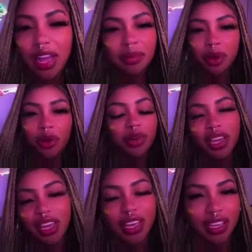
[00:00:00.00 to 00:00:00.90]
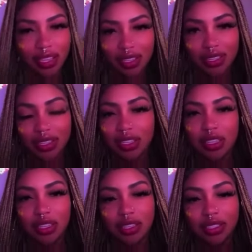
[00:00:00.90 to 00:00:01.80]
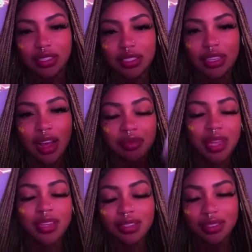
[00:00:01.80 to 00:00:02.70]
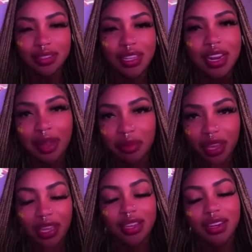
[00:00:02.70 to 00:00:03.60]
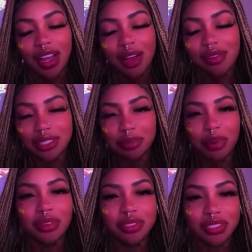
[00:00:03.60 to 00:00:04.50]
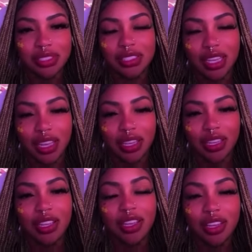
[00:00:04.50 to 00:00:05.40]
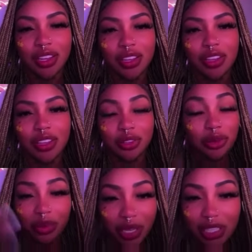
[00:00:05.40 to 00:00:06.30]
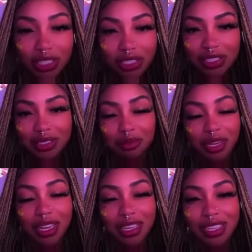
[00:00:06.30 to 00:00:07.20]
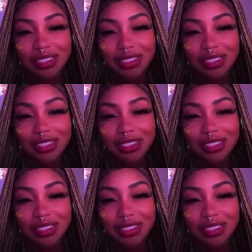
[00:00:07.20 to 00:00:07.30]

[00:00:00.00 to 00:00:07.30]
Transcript: I'm okay. The comment that I made, I was supposed to say, you wish, but I